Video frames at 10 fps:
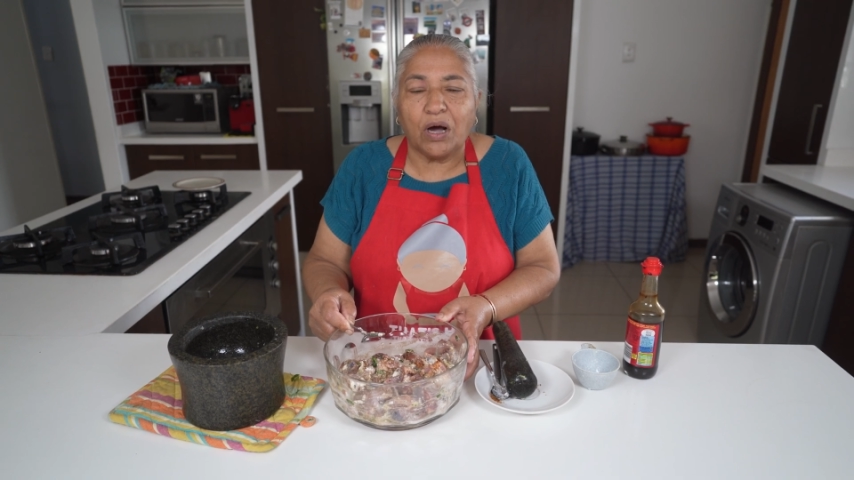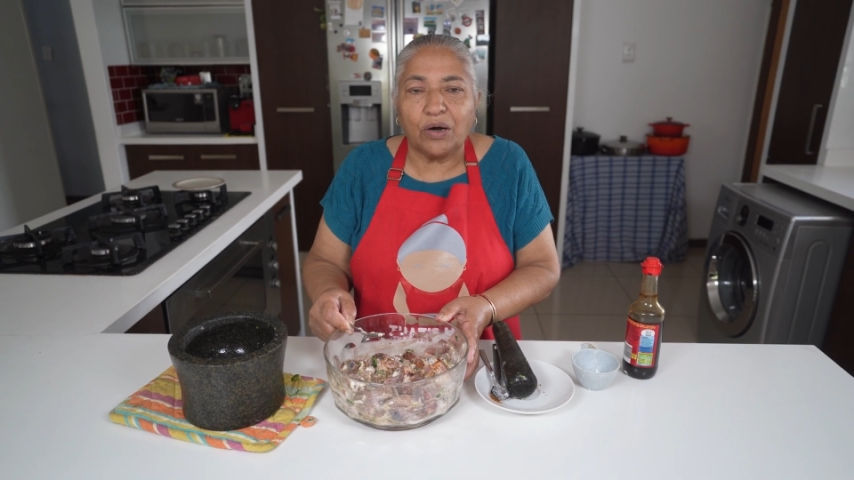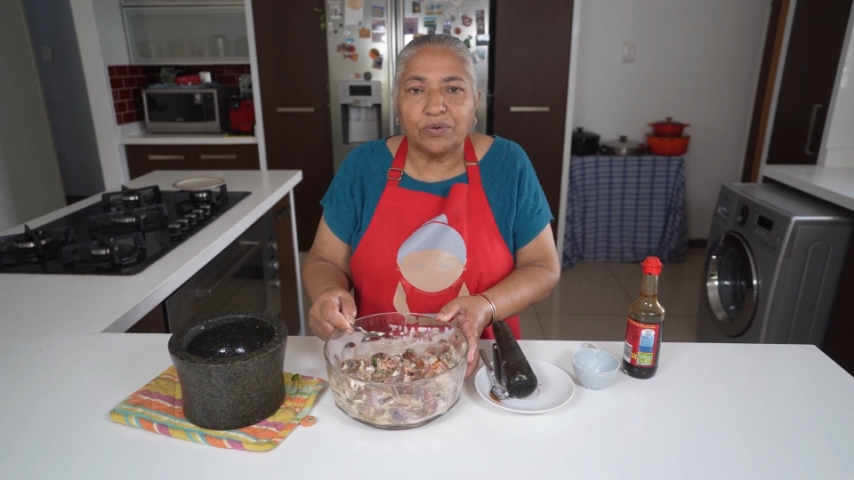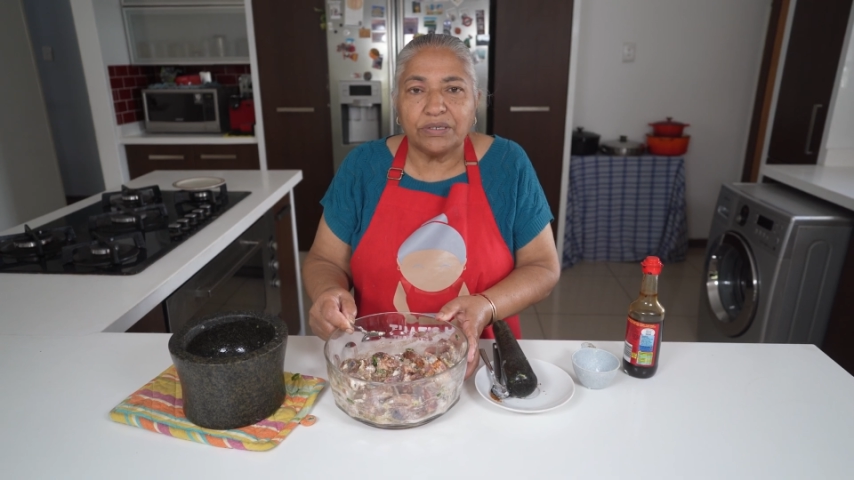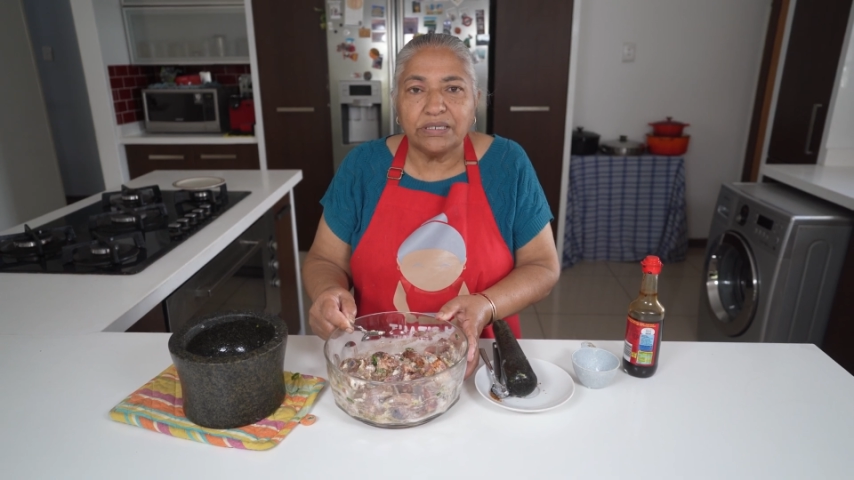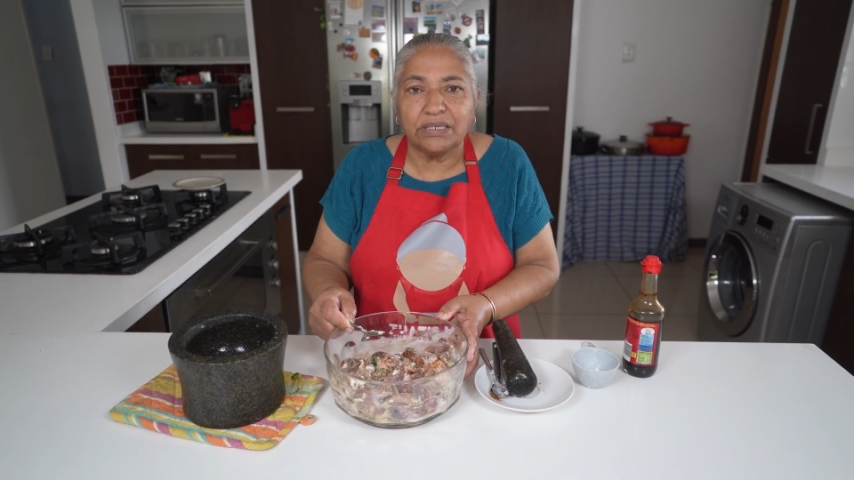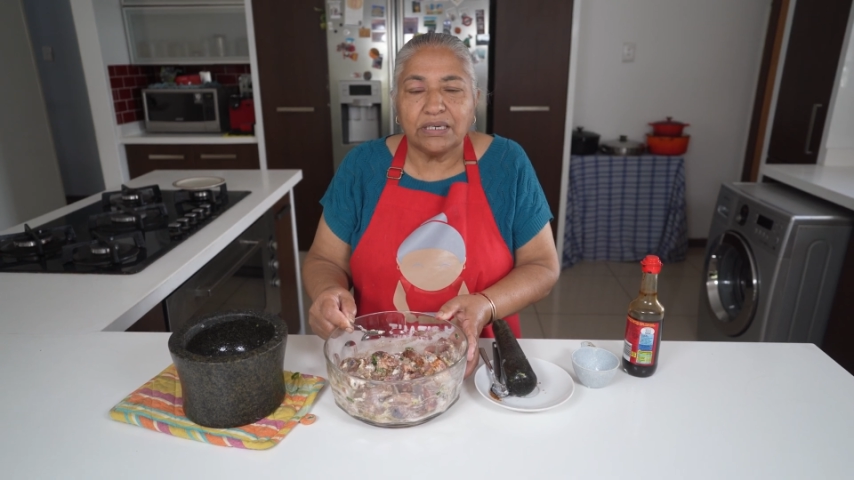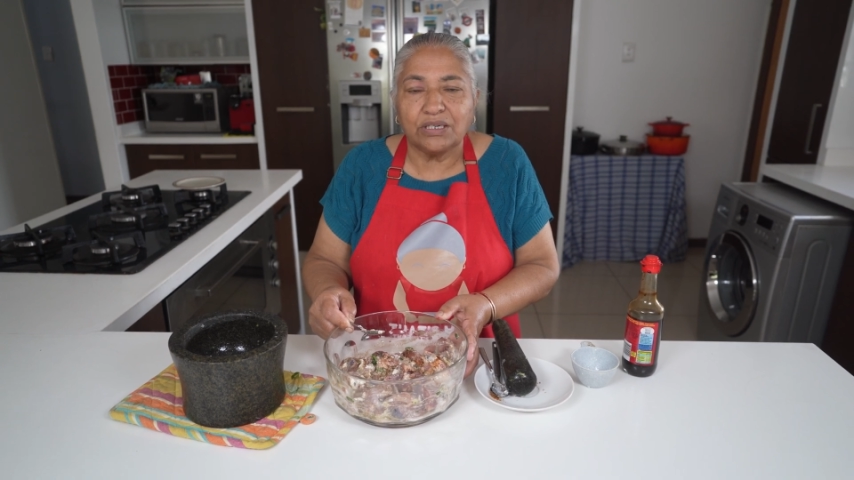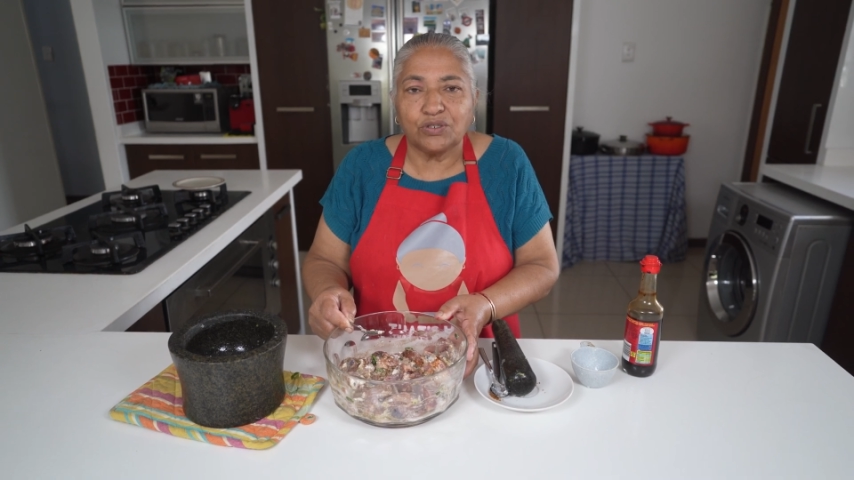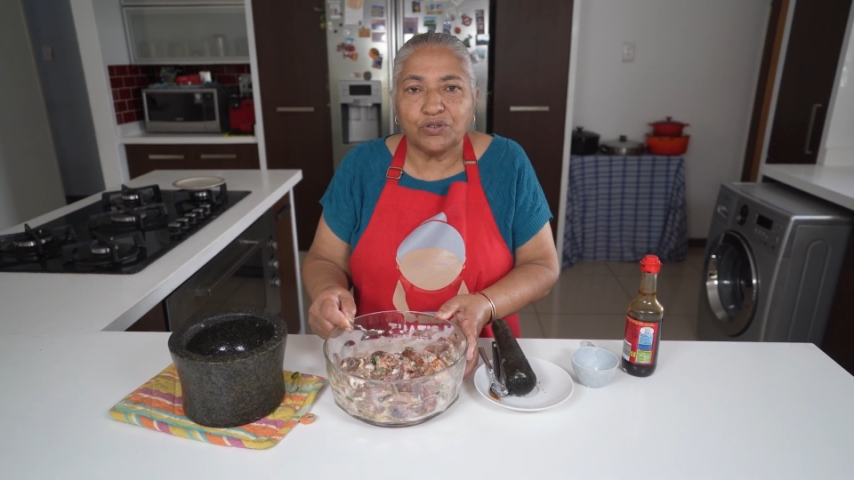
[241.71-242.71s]
hours
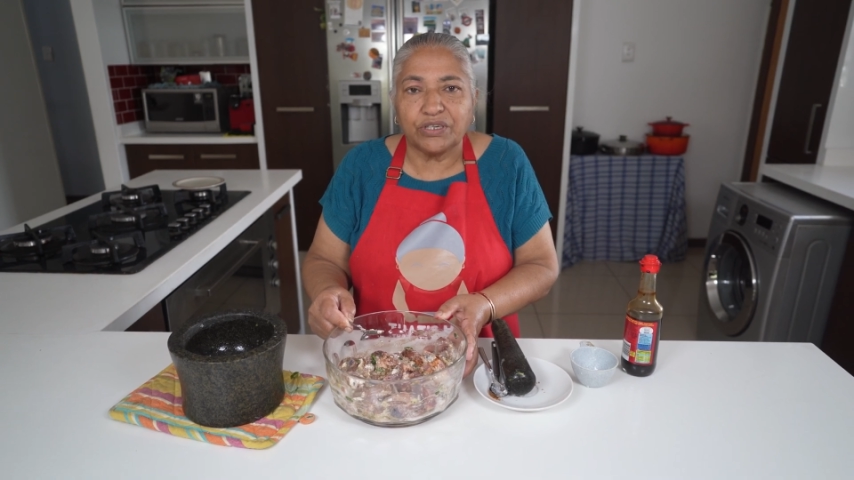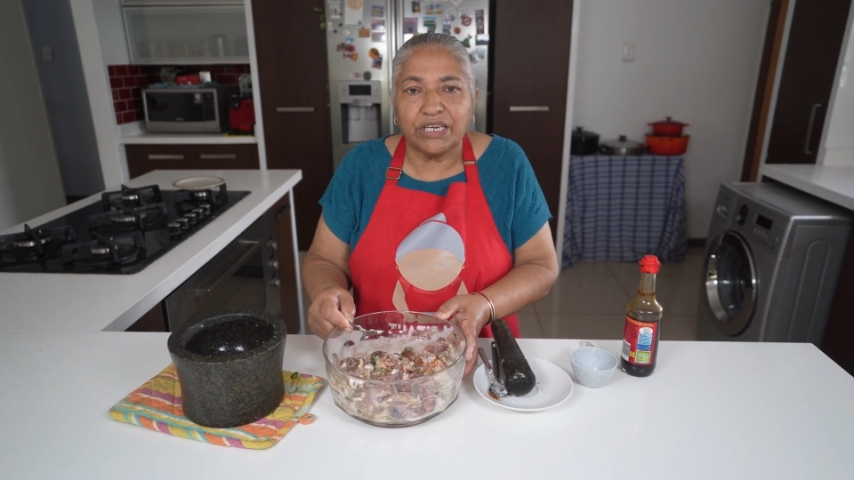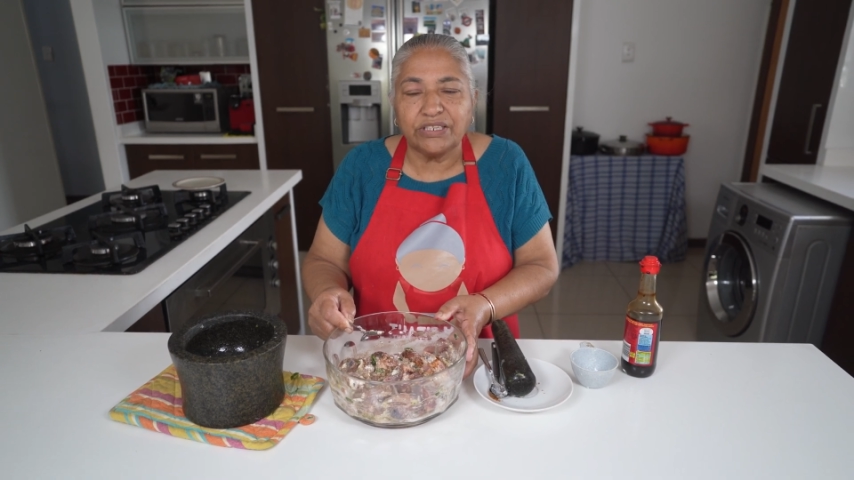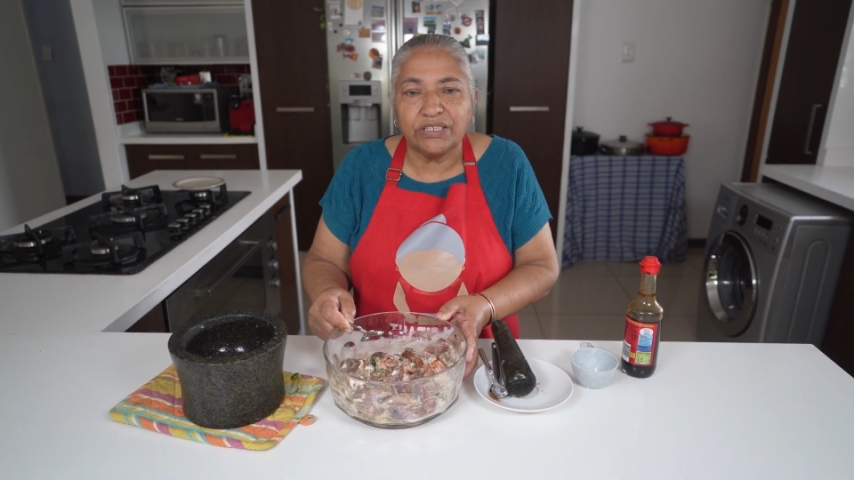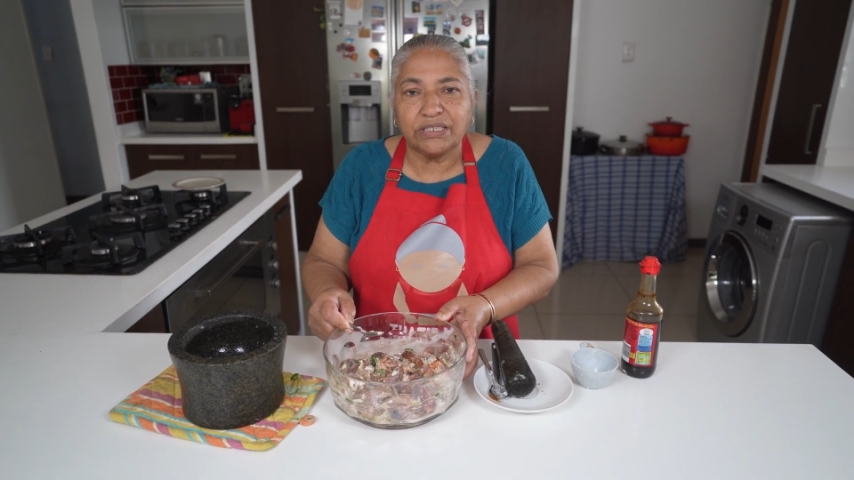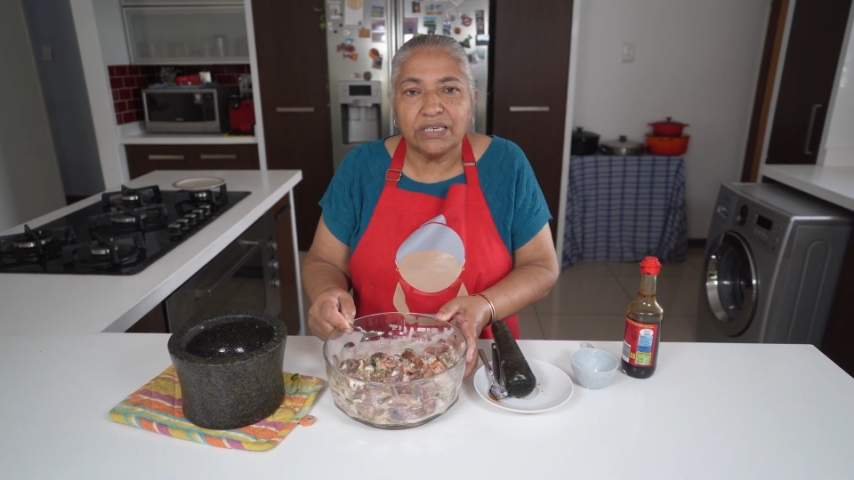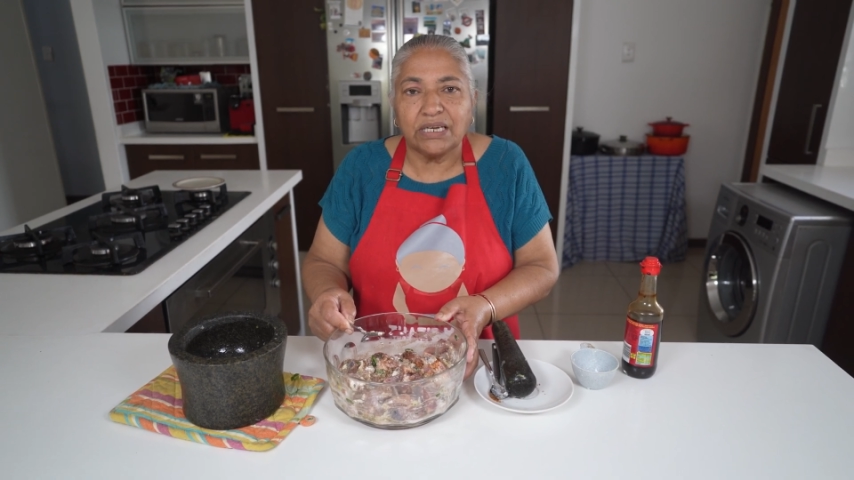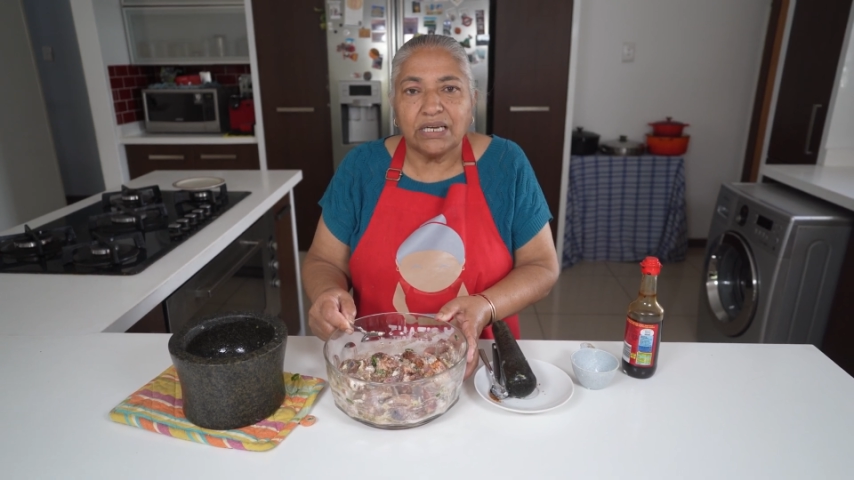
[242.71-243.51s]
to rest,